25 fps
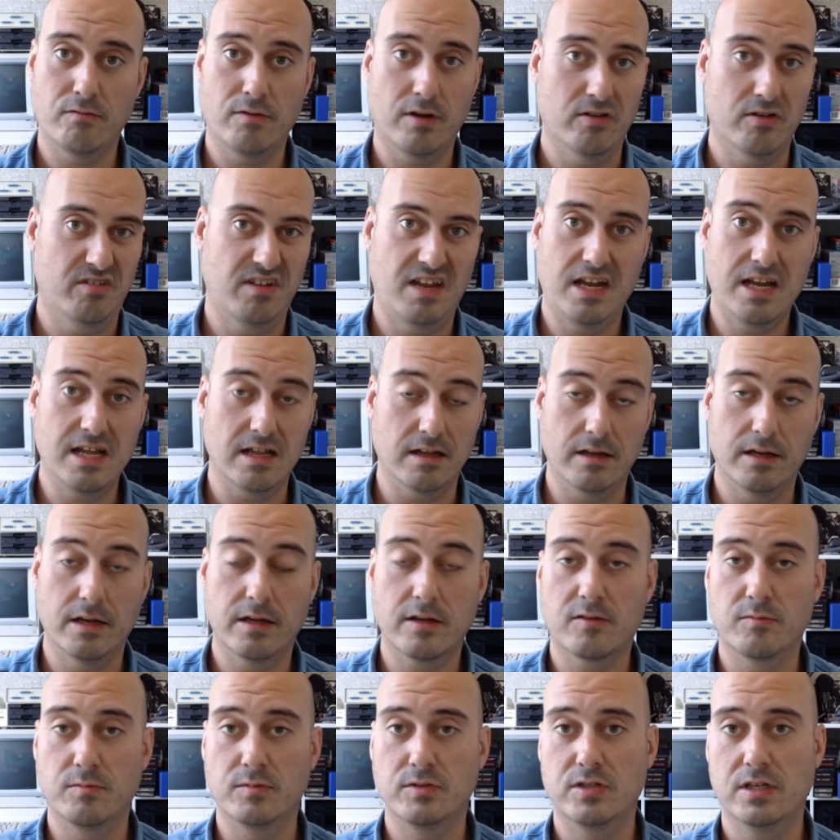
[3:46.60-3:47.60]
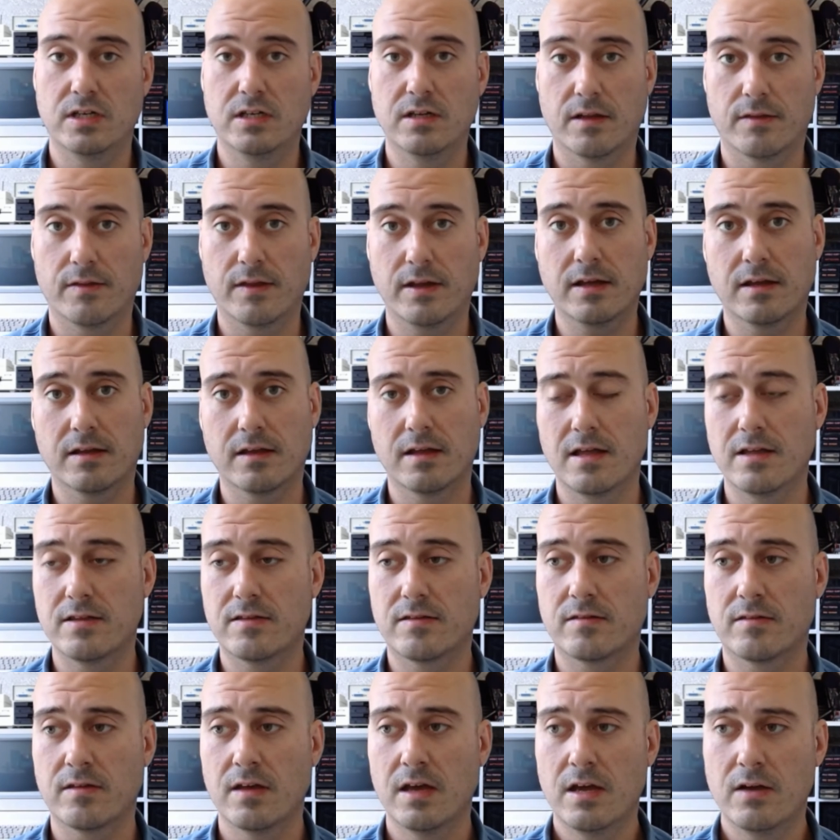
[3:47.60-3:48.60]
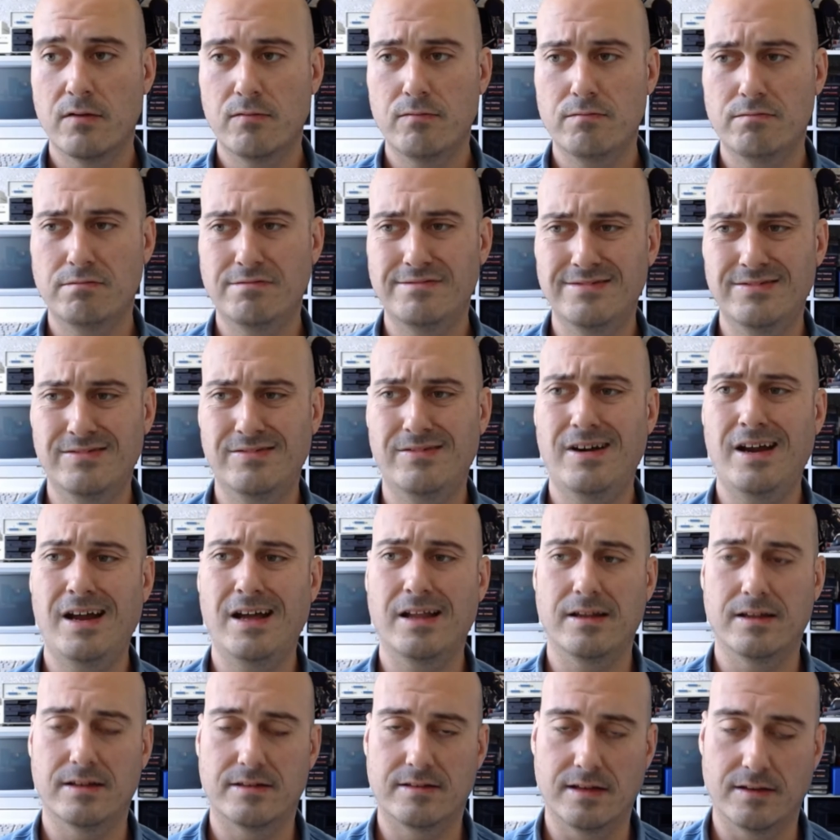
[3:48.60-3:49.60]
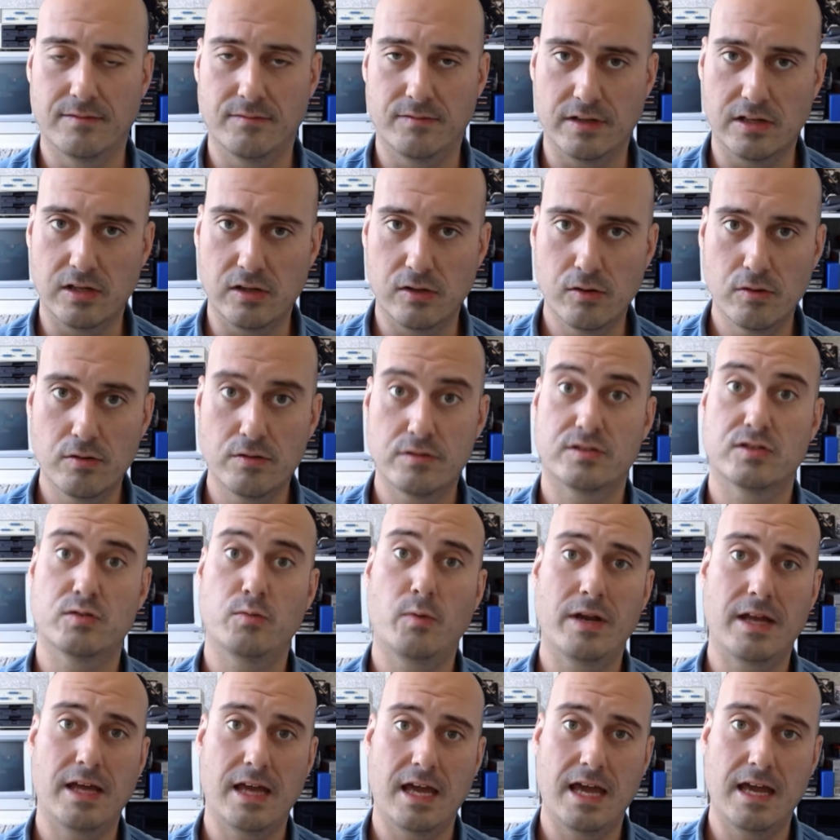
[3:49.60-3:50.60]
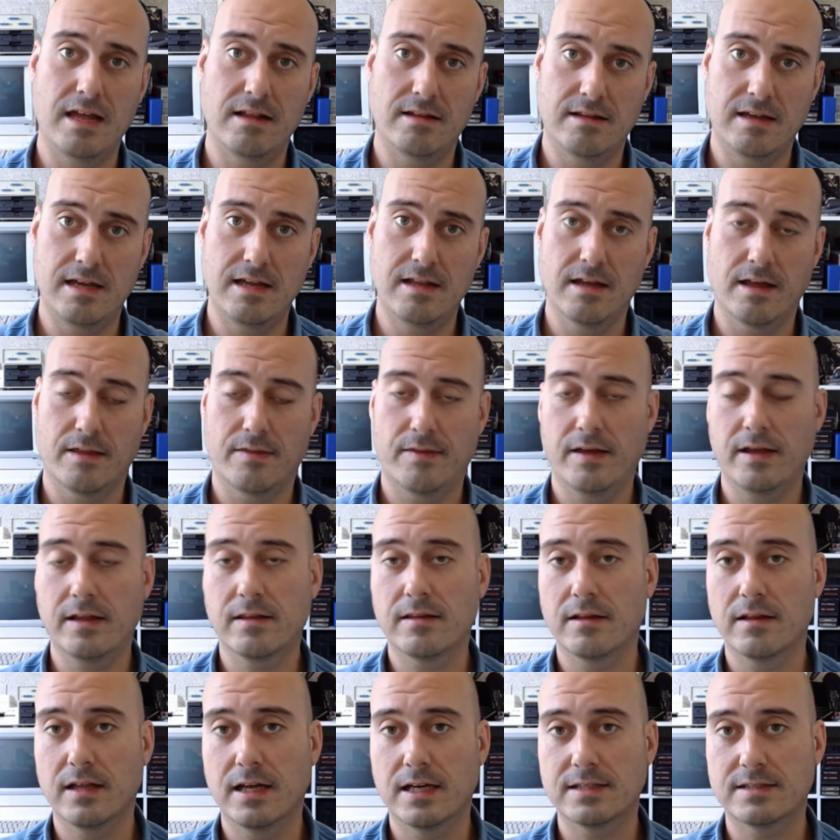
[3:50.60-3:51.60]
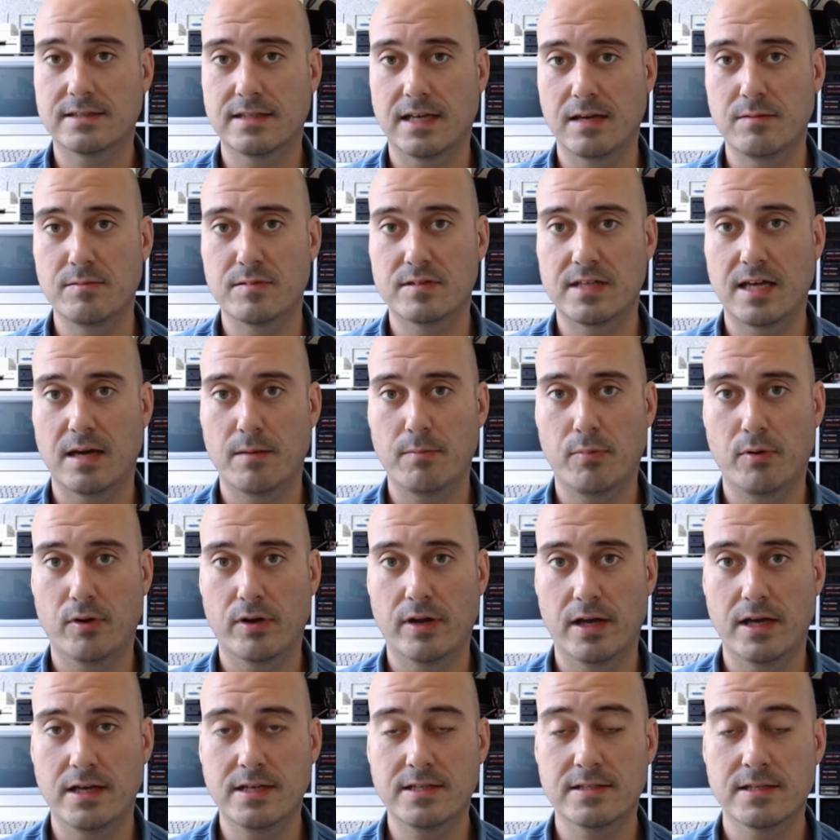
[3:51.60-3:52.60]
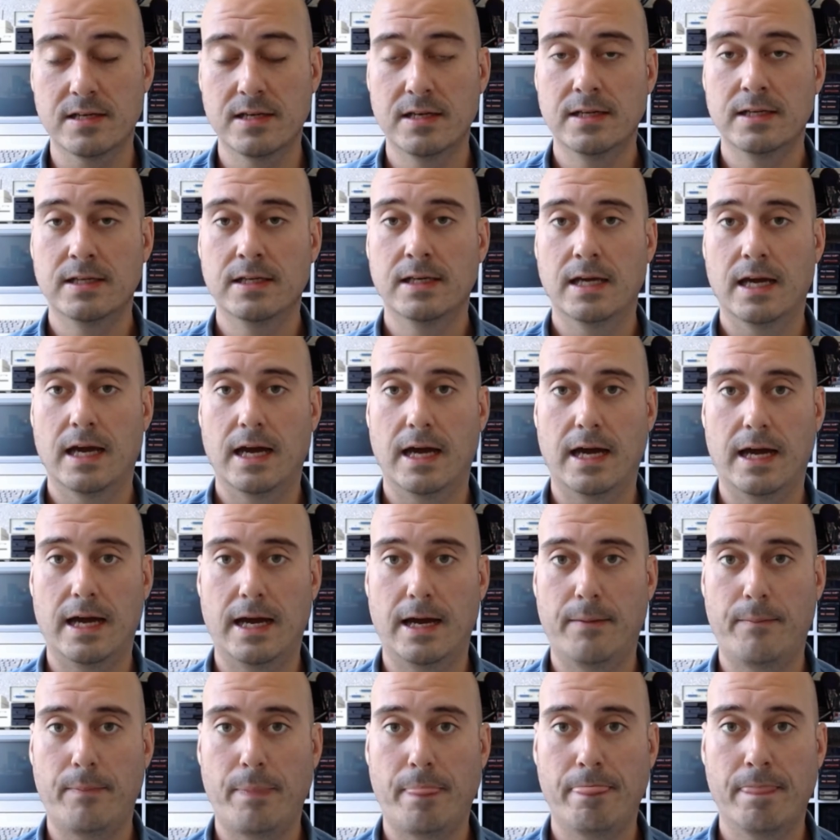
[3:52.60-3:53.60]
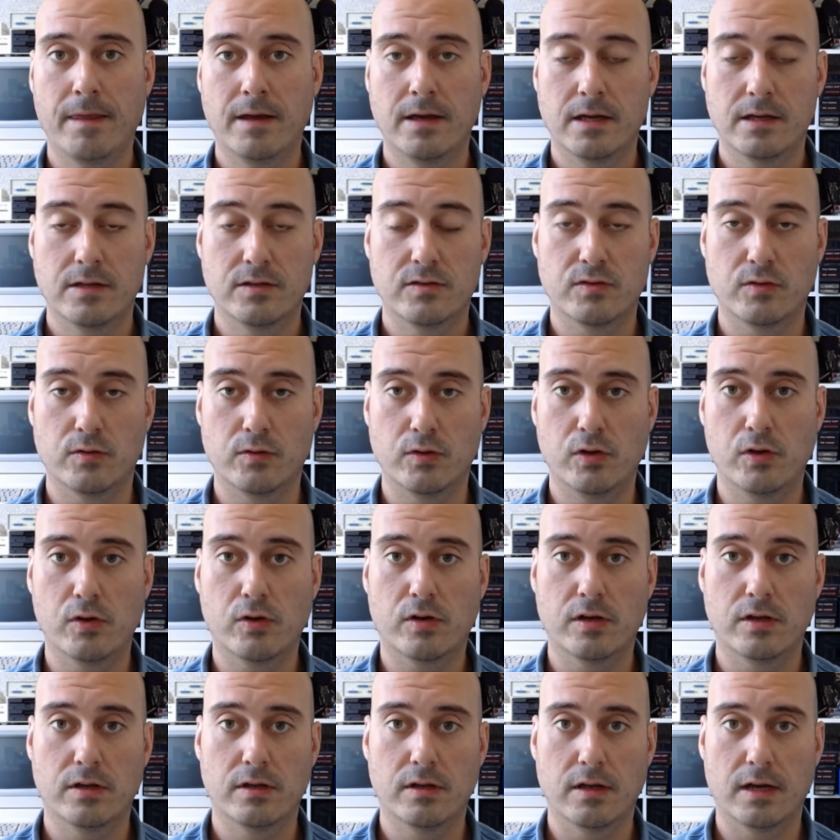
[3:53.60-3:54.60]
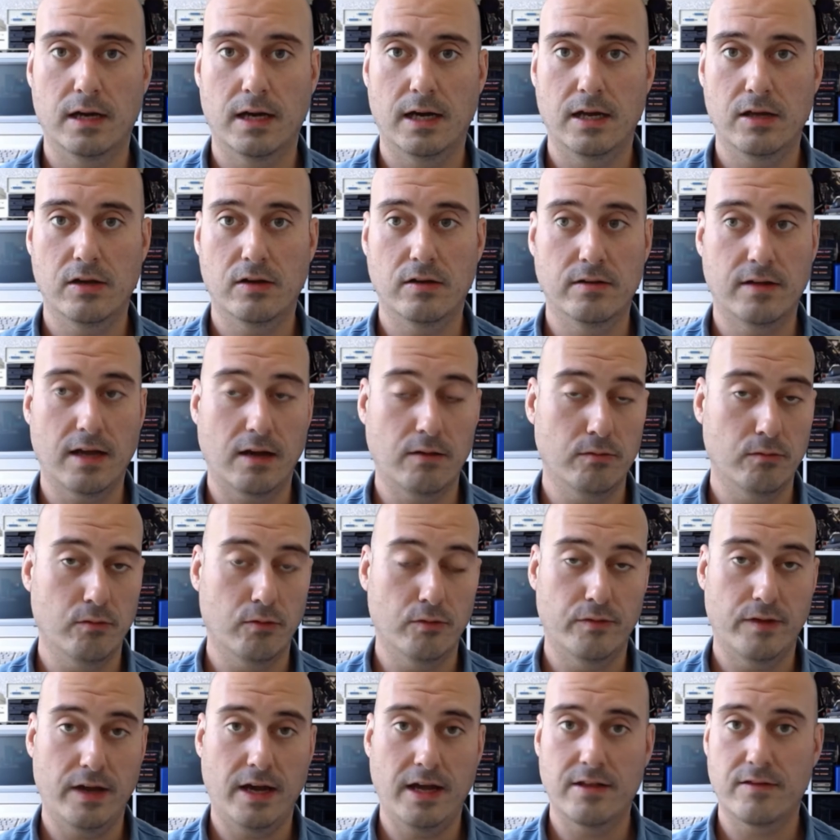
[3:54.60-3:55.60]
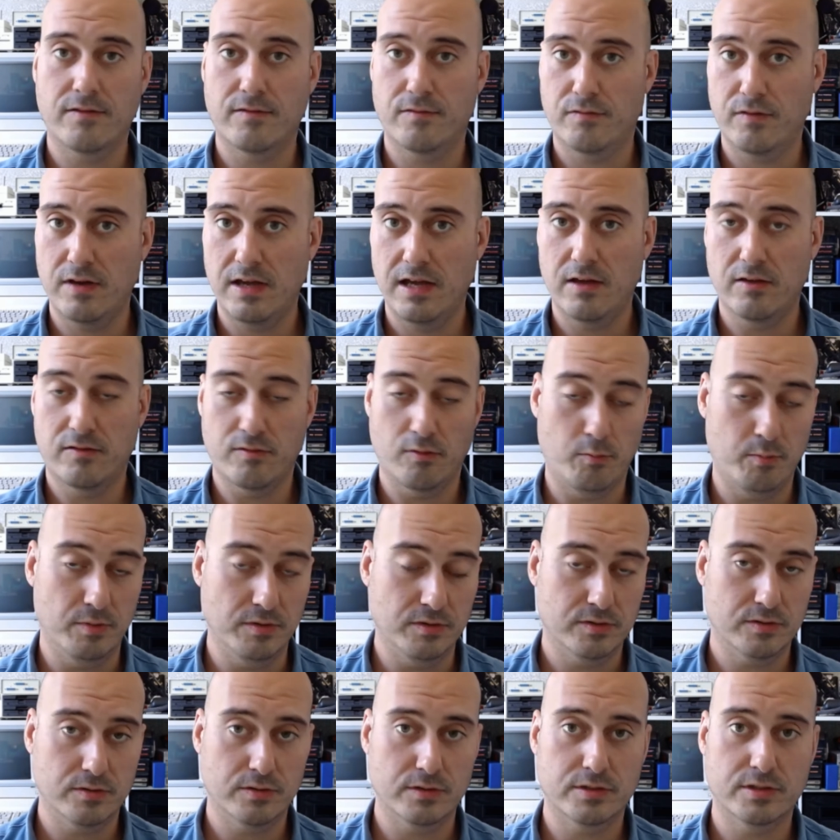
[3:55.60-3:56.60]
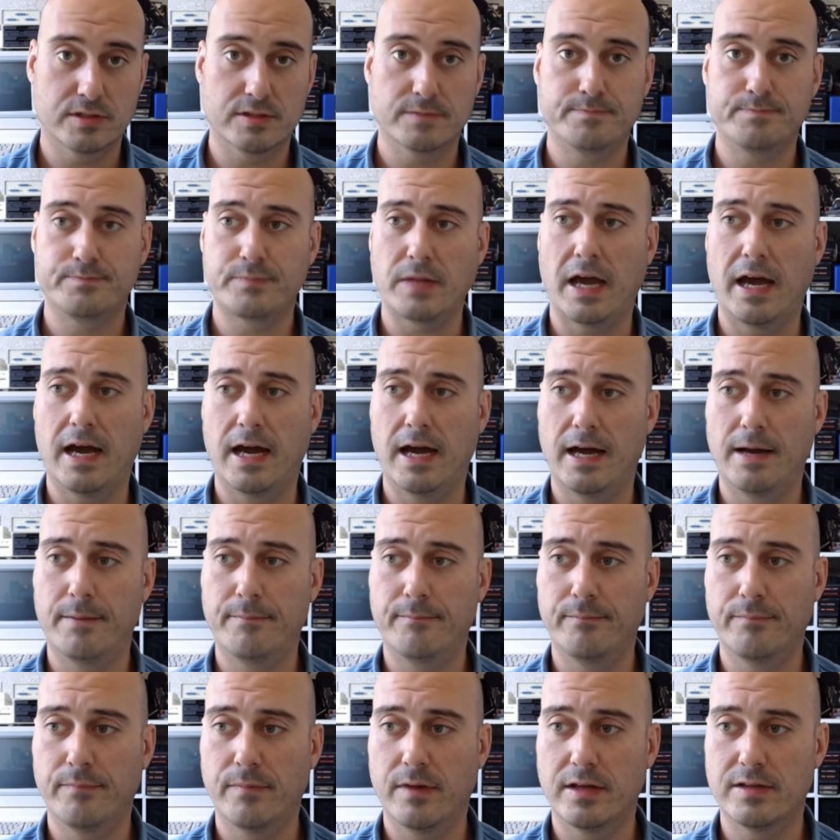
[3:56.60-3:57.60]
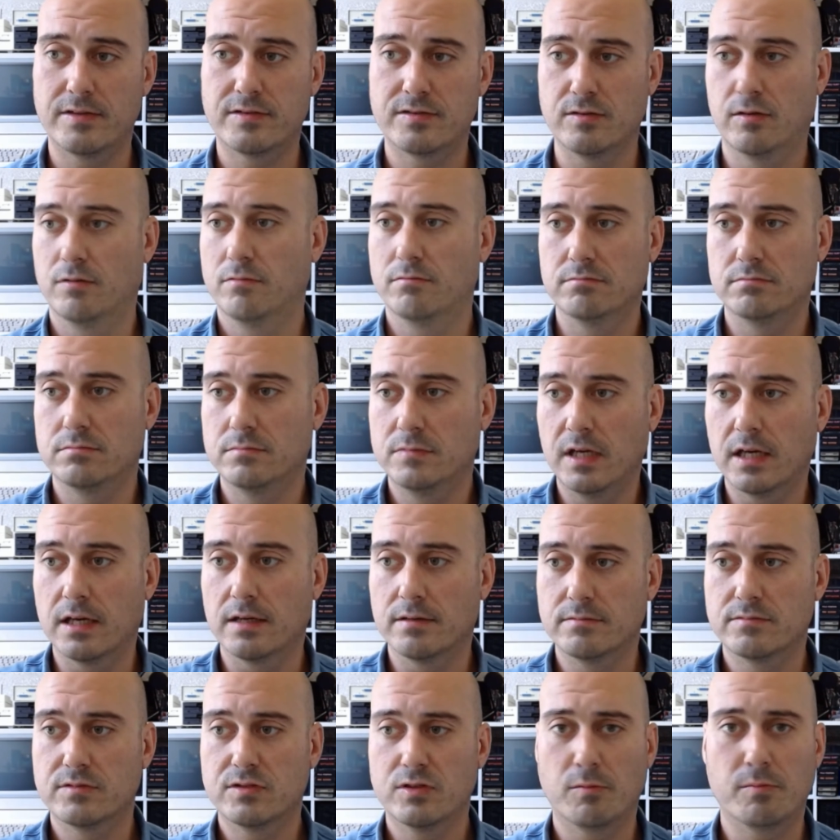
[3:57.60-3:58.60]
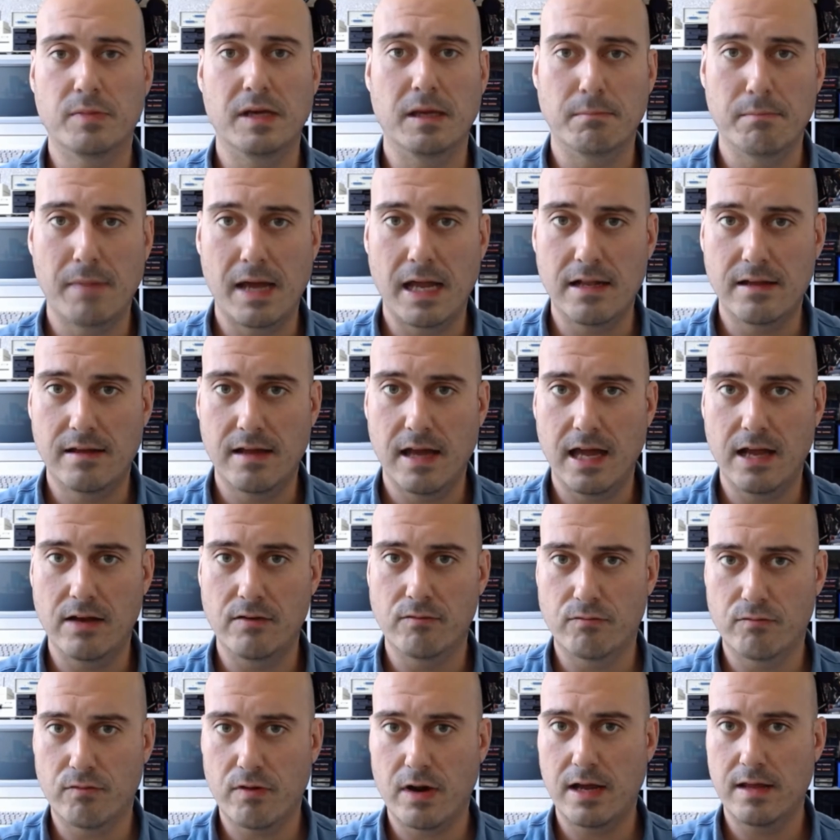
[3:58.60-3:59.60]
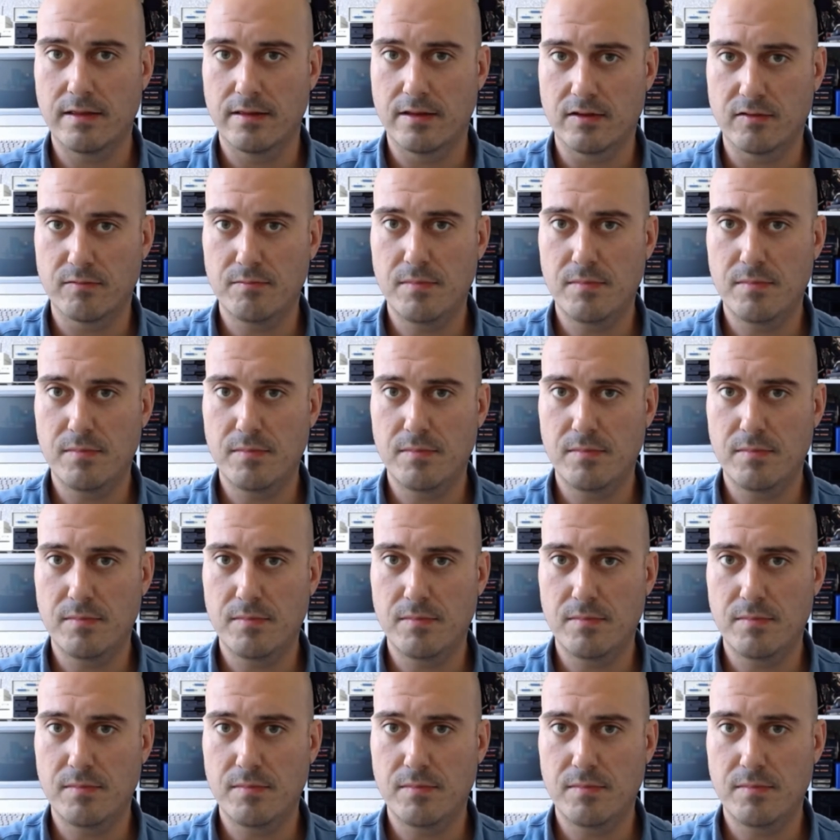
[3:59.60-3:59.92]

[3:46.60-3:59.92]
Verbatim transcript: run on any Linux machine, I think. It's relatively new, it's 2018, I think, the last timestamp on it is. So you can download that, it's free, it's open source. It's not being maintained right this